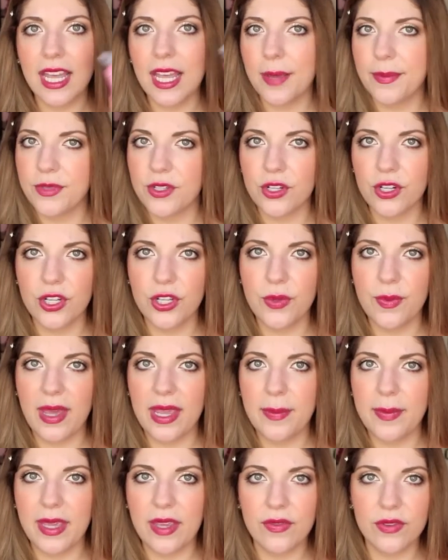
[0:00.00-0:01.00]
I'm sure you
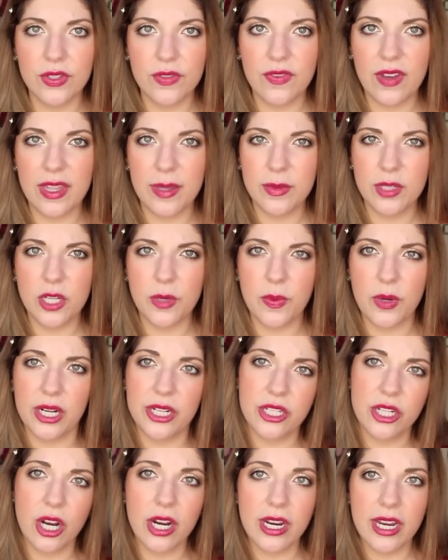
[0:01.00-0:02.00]
might be able to find them cheaper
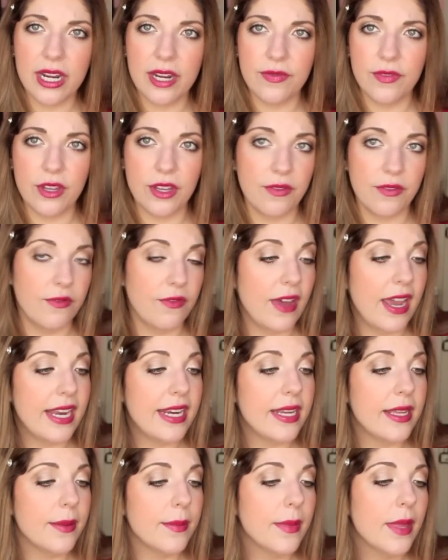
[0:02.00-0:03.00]
at Target if you can
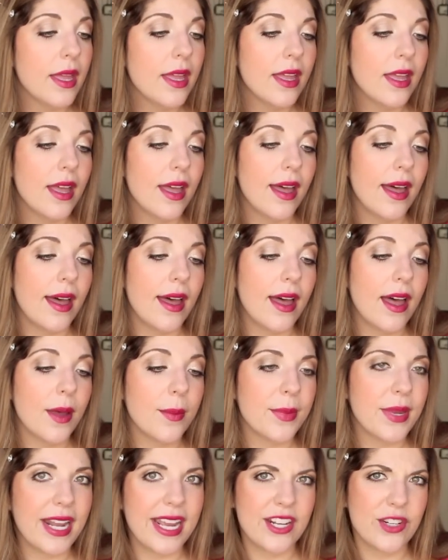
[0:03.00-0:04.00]
find them.
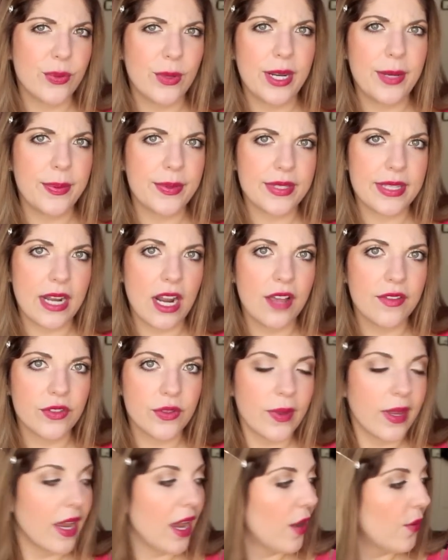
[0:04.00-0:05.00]
But I had 20% off,
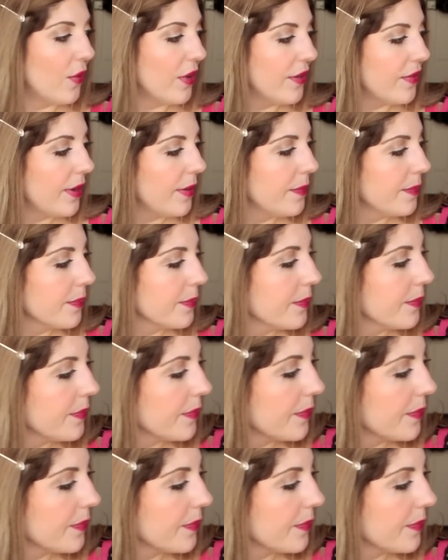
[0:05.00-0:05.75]
so I got one of them.